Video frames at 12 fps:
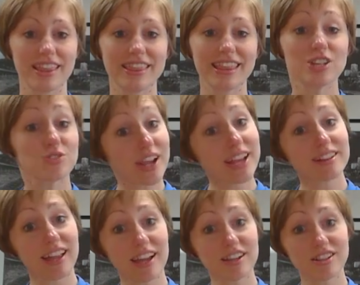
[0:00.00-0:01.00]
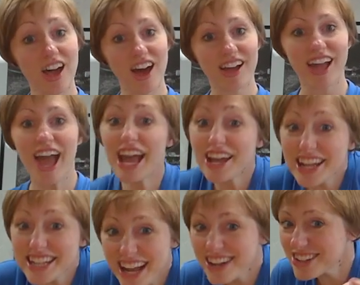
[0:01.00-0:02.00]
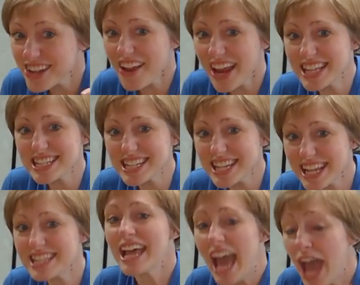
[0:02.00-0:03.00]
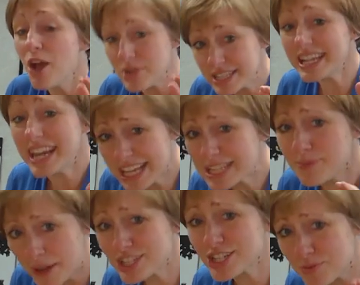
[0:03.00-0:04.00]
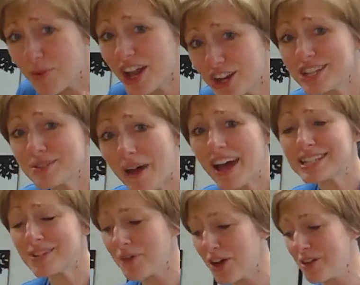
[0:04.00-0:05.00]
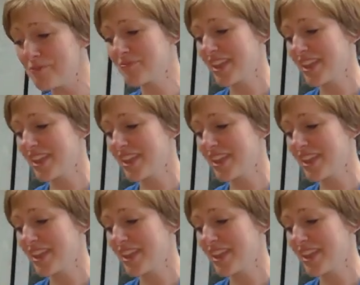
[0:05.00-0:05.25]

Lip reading: that drank like a dog, got down on their hands and knees, was getting as much as water as possible.